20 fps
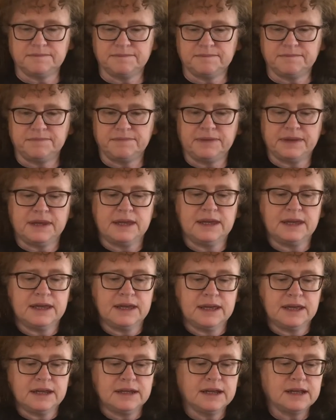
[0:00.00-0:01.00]
a
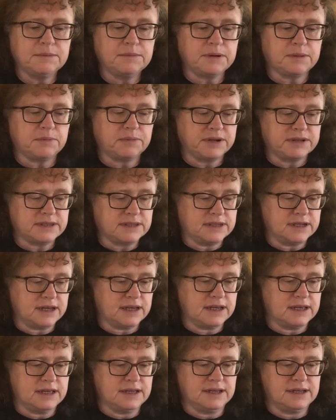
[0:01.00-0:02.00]
little bit of Pritt
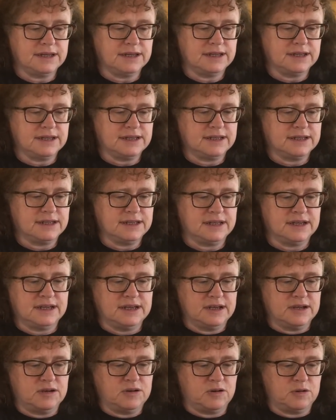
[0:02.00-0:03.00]
stick
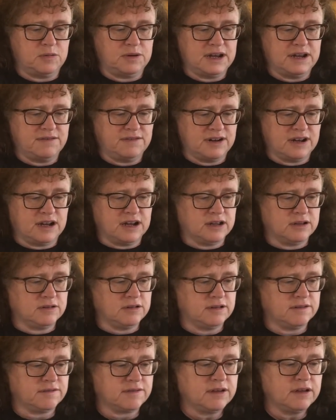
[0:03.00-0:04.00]
or whatever glue
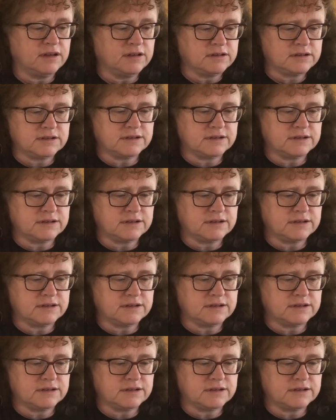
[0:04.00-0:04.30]
you've got,